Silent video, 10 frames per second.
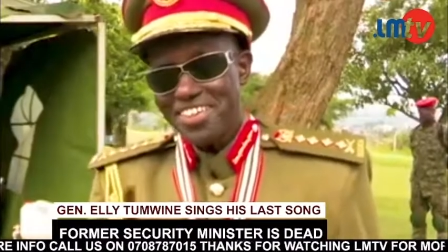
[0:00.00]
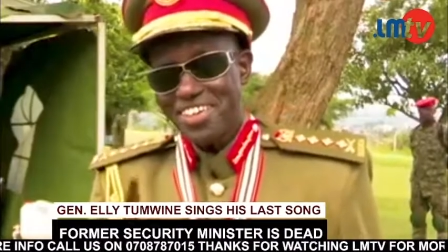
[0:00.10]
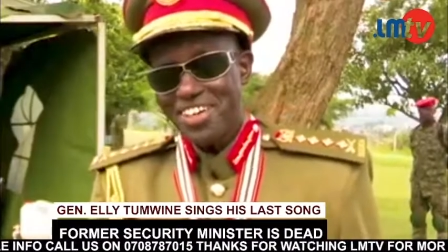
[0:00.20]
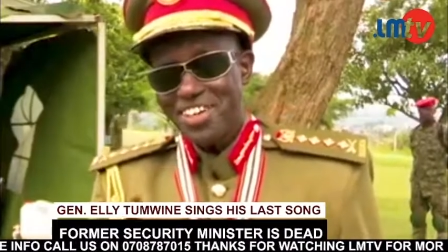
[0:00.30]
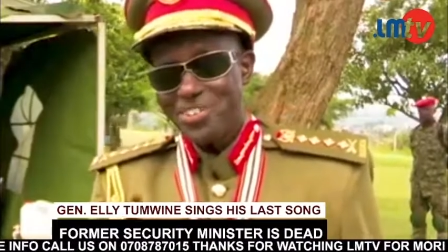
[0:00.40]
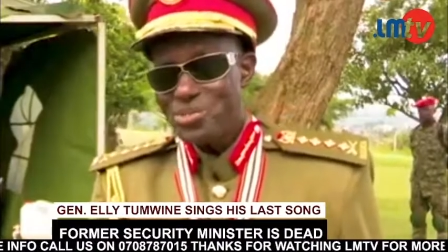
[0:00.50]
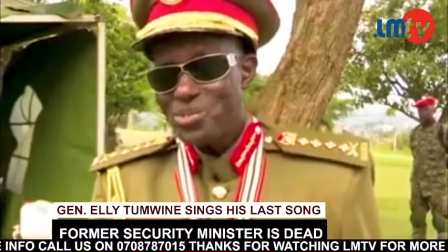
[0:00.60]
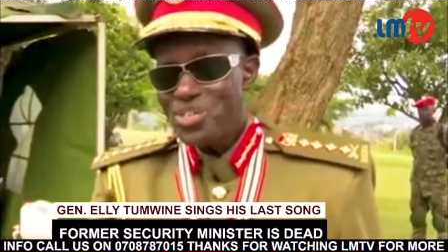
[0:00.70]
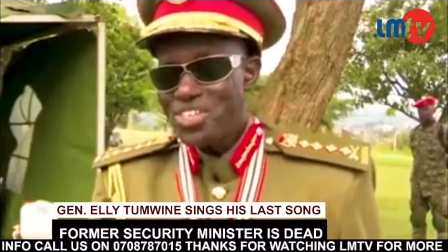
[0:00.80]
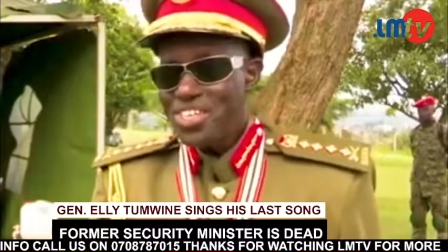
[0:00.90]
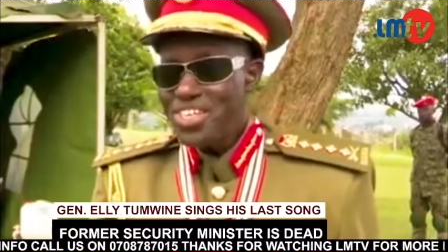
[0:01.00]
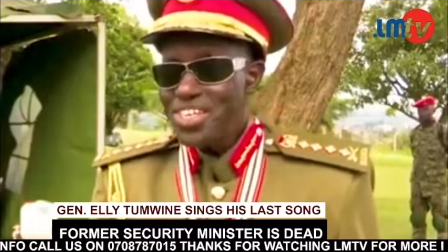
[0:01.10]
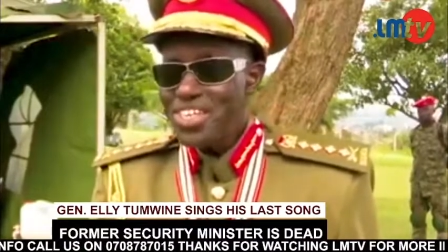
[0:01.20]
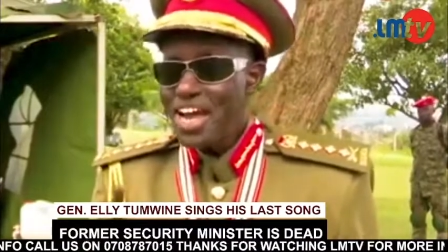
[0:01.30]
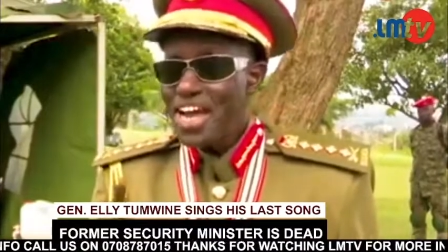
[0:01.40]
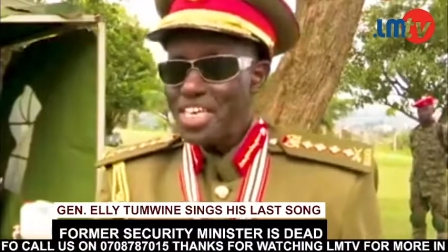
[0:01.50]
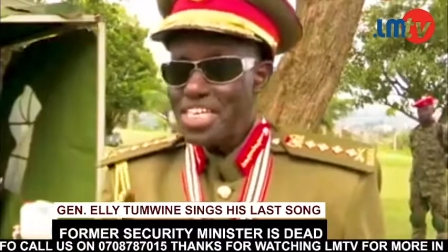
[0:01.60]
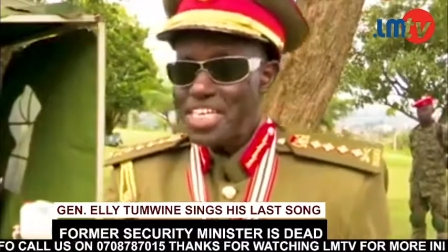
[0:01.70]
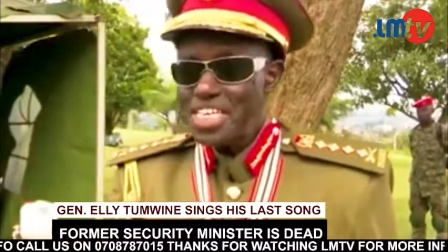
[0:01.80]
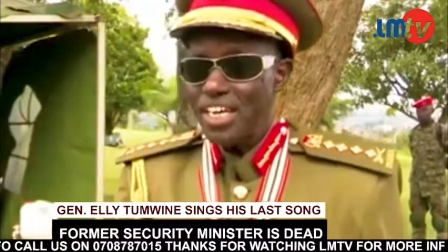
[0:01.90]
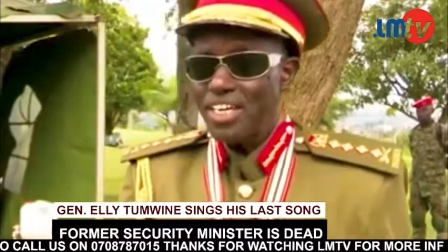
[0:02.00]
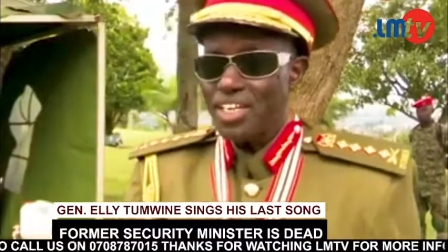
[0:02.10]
Adui ah, akija.